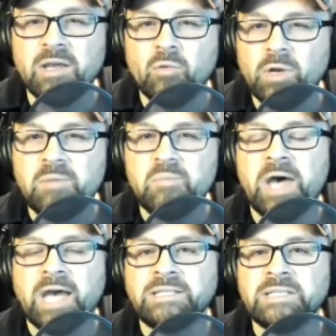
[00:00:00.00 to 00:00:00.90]
what
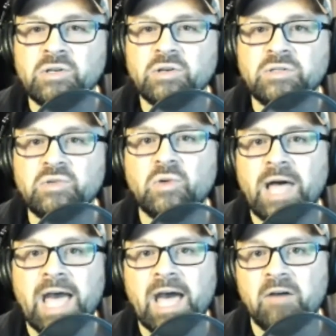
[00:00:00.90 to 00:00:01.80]
impact does your tool
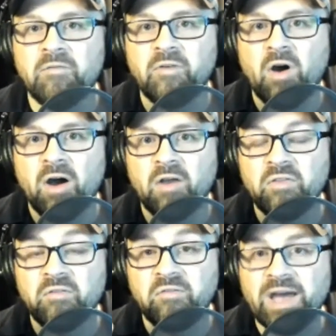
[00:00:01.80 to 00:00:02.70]
have on
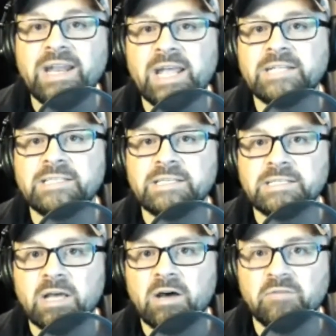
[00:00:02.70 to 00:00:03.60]
the
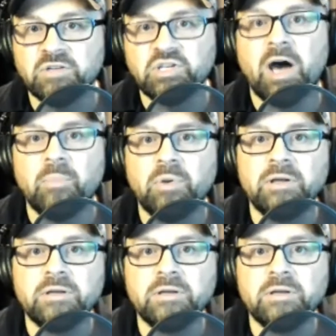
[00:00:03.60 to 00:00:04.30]
finances of a shop?